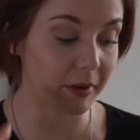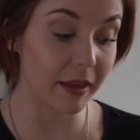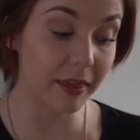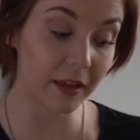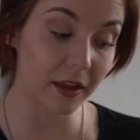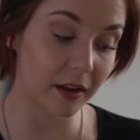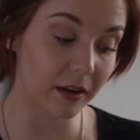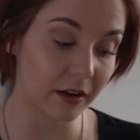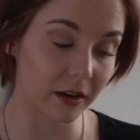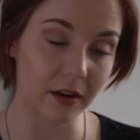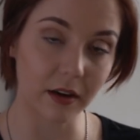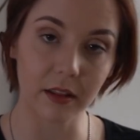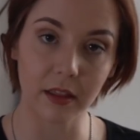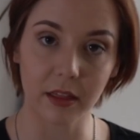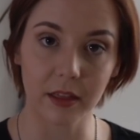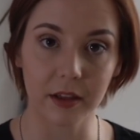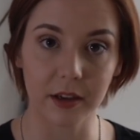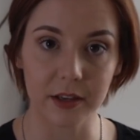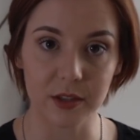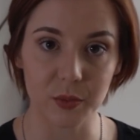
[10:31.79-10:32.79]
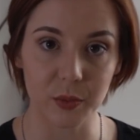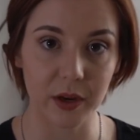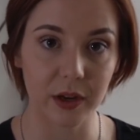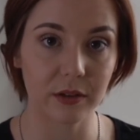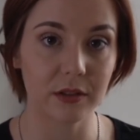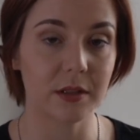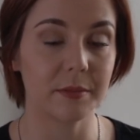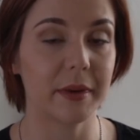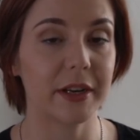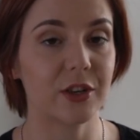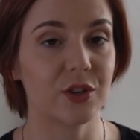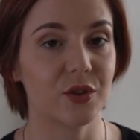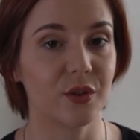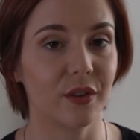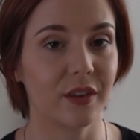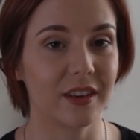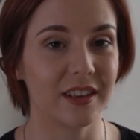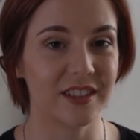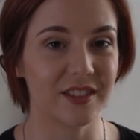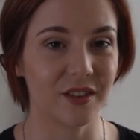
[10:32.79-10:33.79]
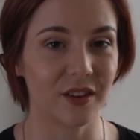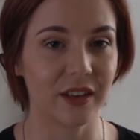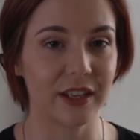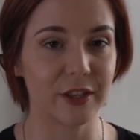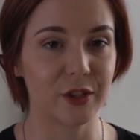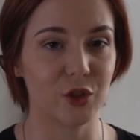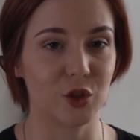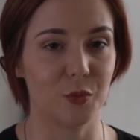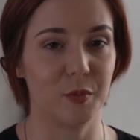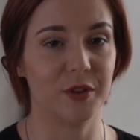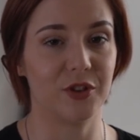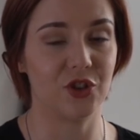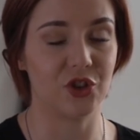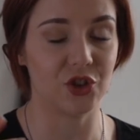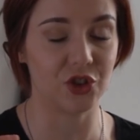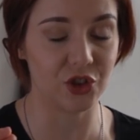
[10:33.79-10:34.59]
And then another thing as well, to make sure that it's not like super